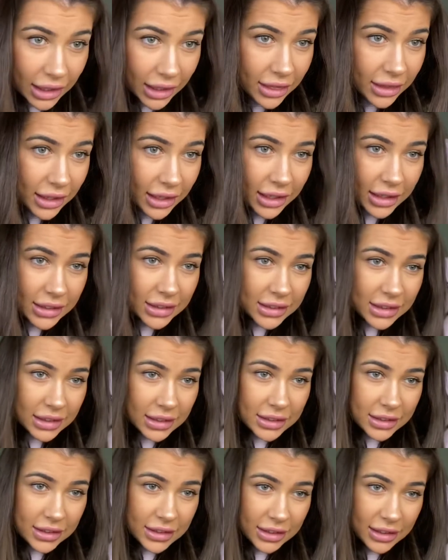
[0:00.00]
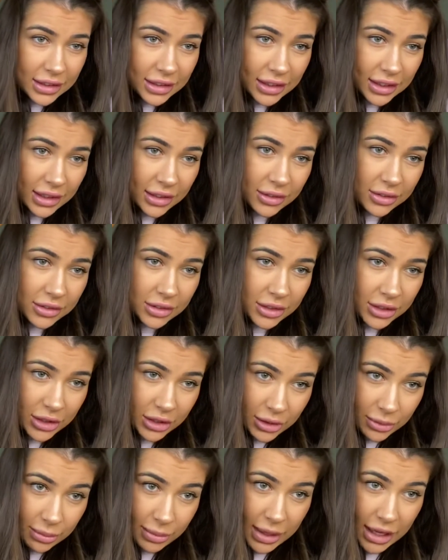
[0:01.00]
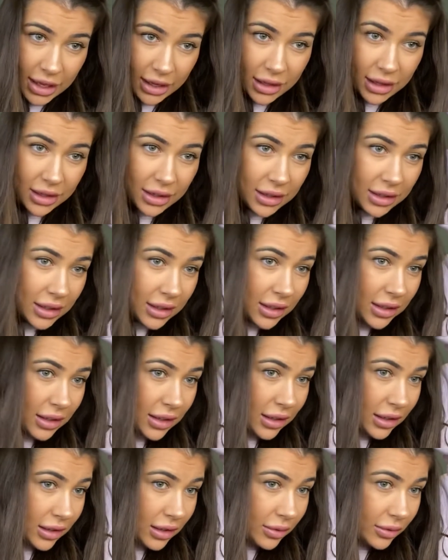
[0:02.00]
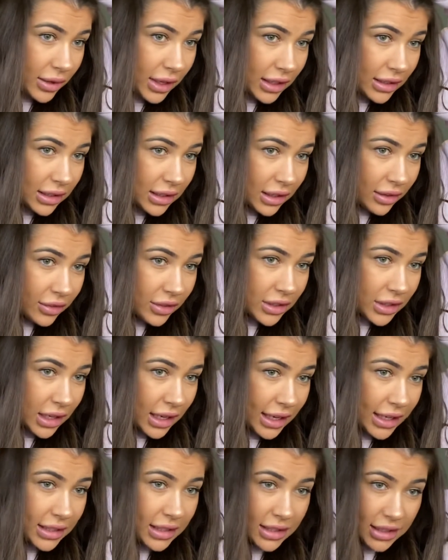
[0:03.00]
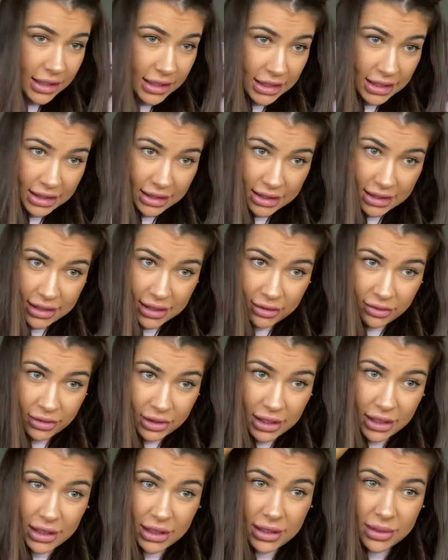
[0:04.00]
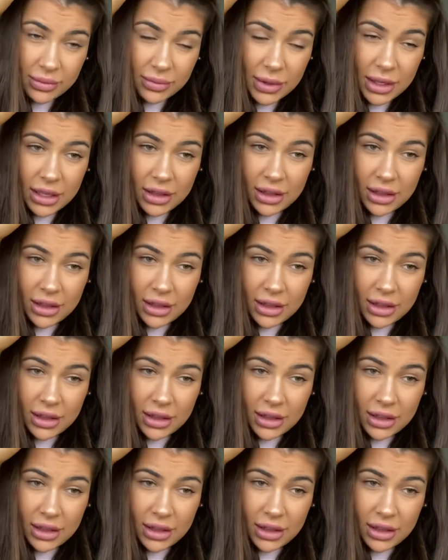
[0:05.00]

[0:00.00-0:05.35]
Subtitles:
This is now too big compared to the other side, so I need to definitely pin